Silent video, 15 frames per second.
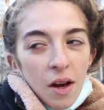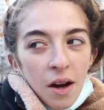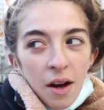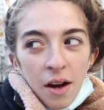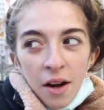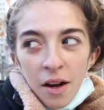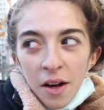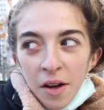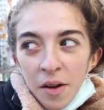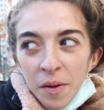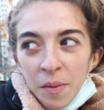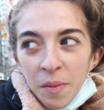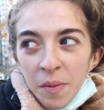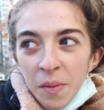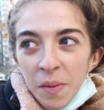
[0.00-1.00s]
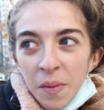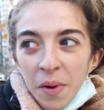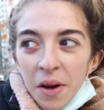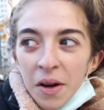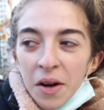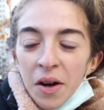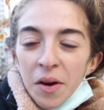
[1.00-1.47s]
I
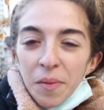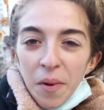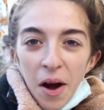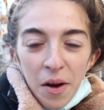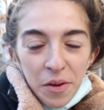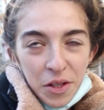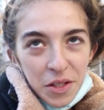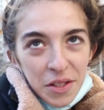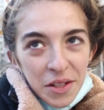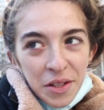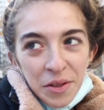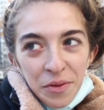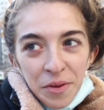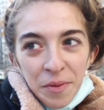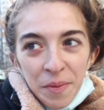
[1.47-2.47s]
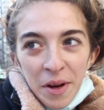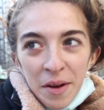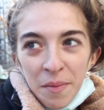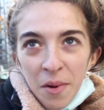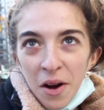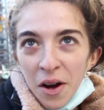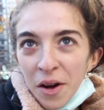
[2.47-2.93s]
don't know, probably steal from
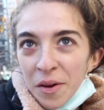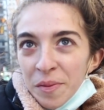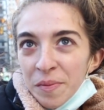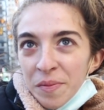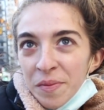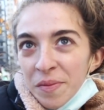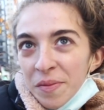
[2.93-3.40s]
my mom.